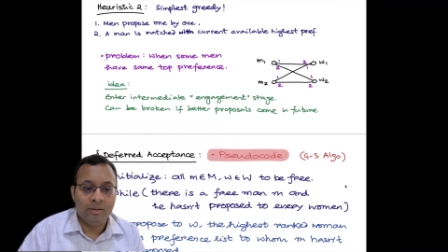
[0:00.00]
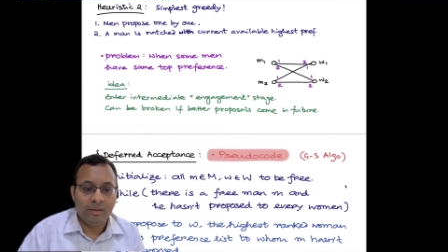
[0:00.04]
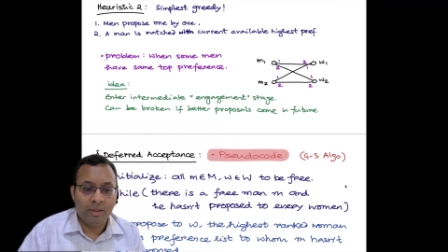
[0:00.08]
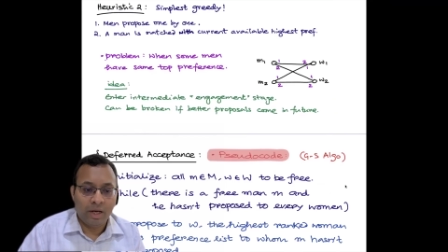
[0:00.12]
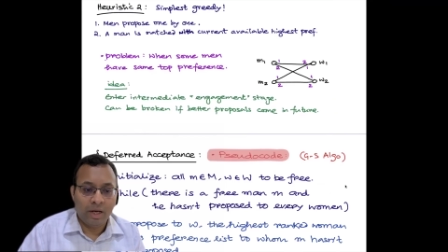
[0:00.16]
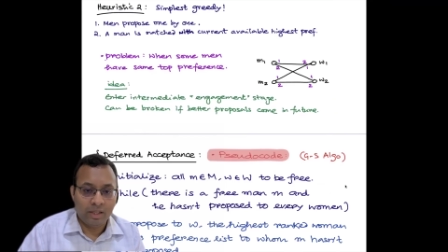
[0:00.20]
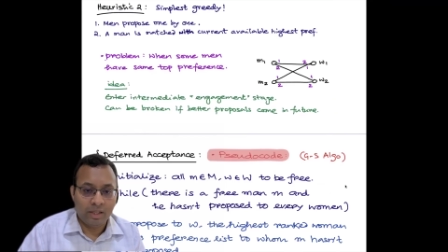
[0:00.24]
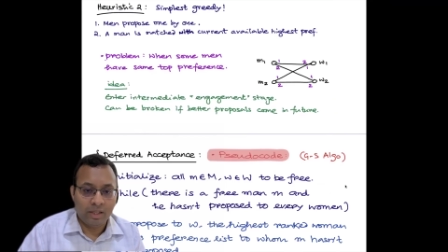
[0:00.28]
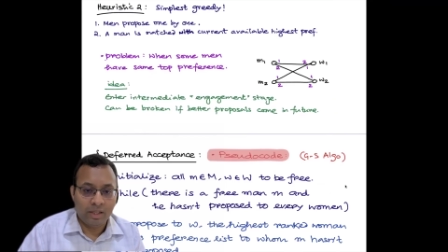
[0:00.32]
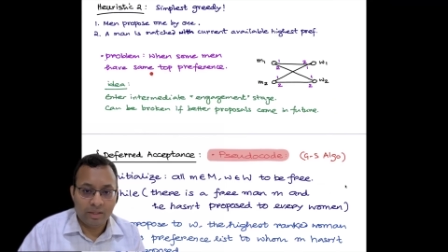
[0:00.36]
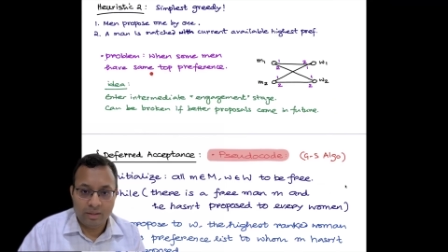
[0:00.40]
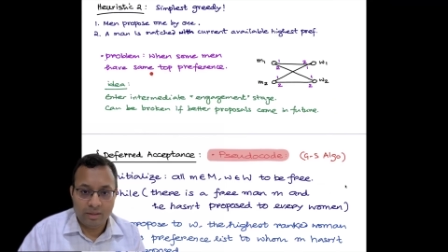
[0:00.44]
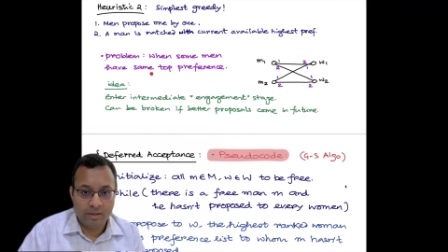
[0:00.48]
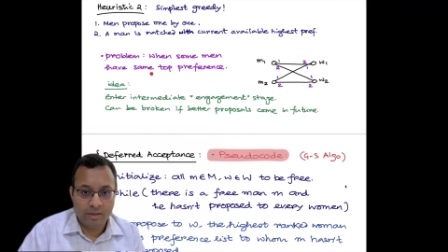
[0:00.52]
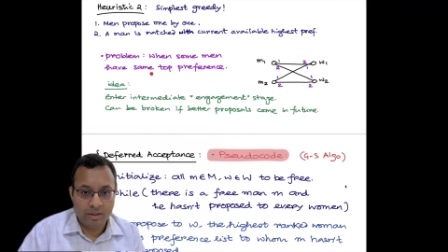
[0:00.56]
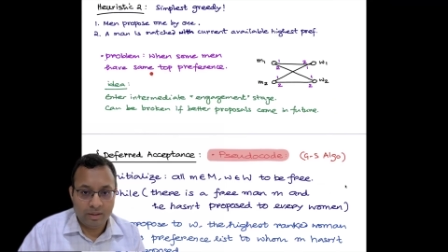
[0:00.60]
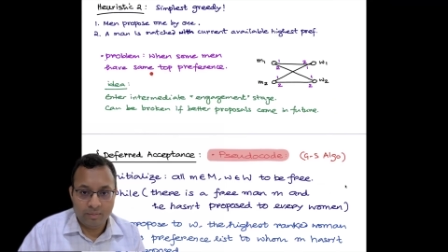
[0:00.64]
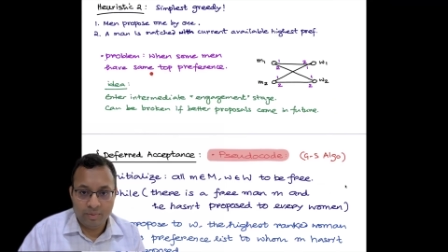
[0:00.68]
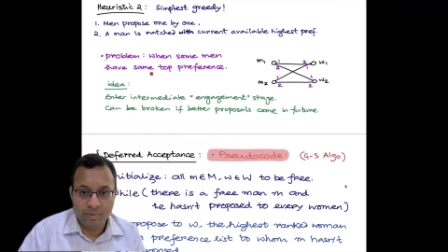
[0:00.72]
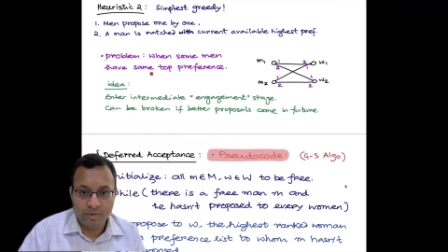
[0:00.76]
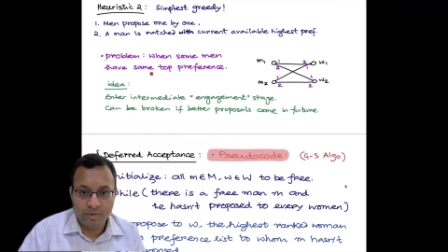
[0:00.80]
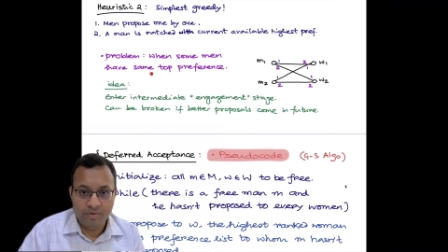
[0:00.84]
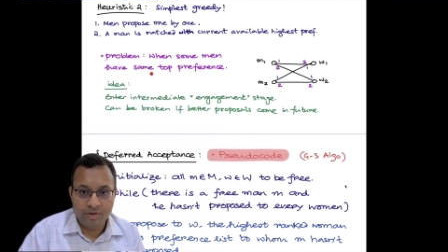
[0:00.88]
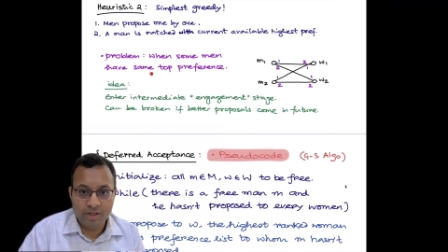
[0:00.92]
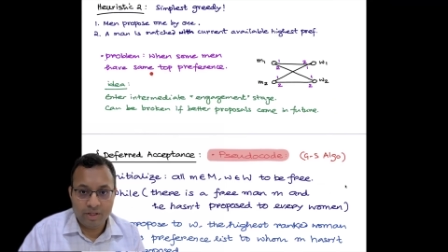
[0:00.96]
that's uh,
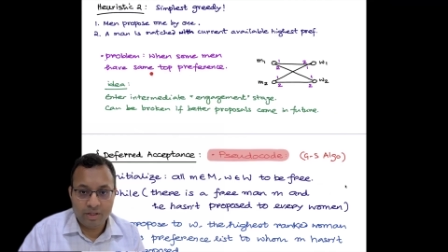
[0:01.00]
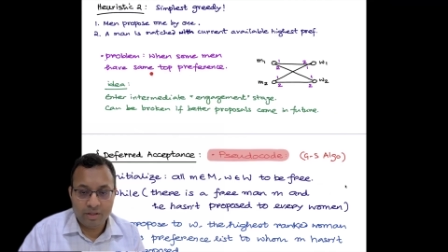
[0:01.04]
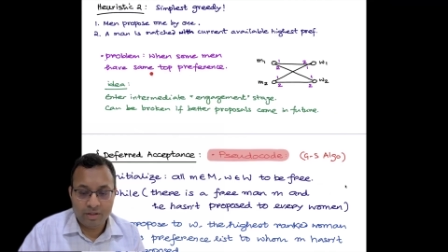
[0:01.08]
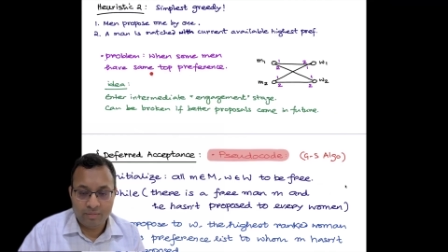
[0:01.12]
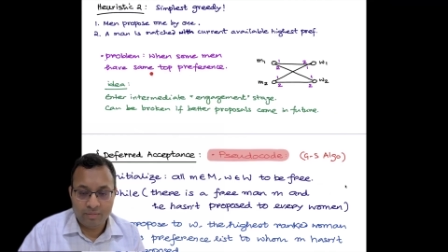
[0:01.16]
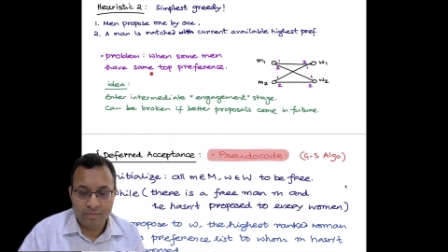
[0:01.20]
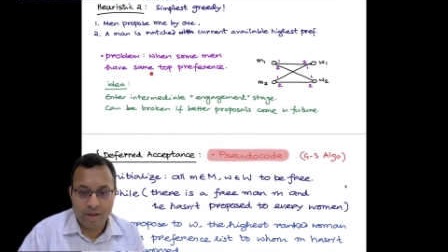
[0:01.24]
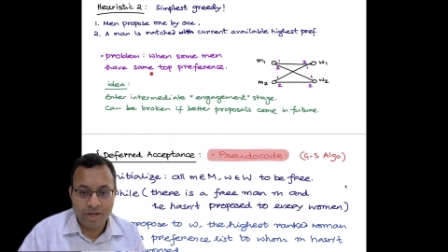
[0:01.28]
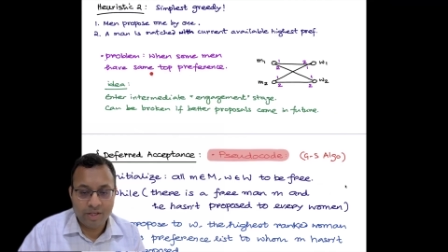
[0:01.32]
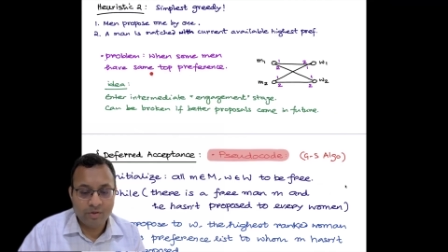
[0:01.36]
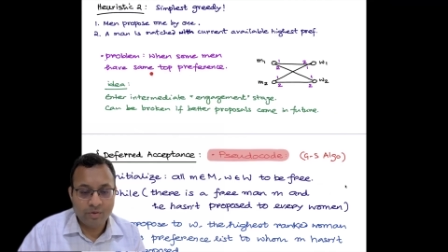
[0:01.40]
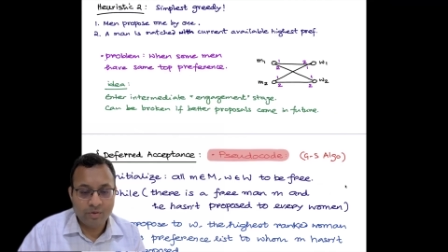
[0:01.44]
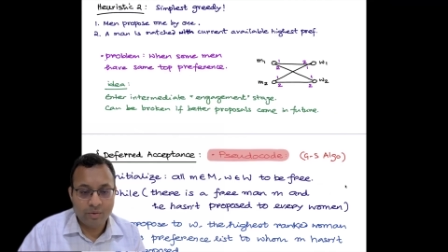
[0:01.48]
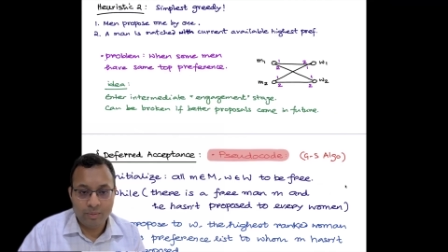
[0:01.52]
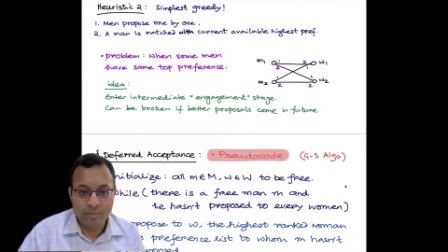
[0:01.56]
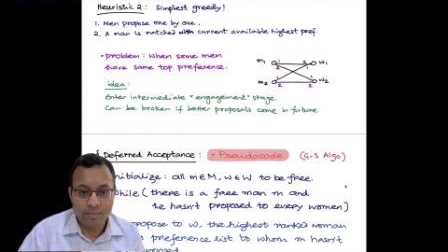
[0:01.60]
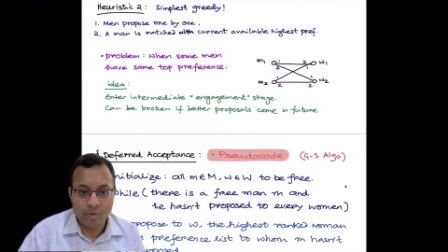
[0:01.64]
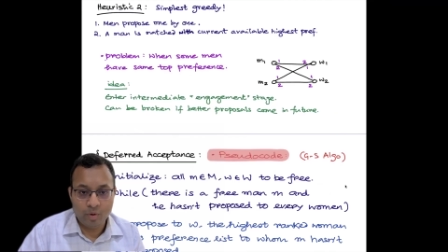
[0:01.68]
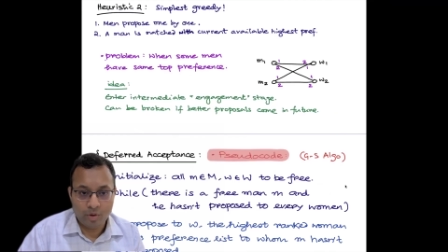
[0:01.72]
the previous match will be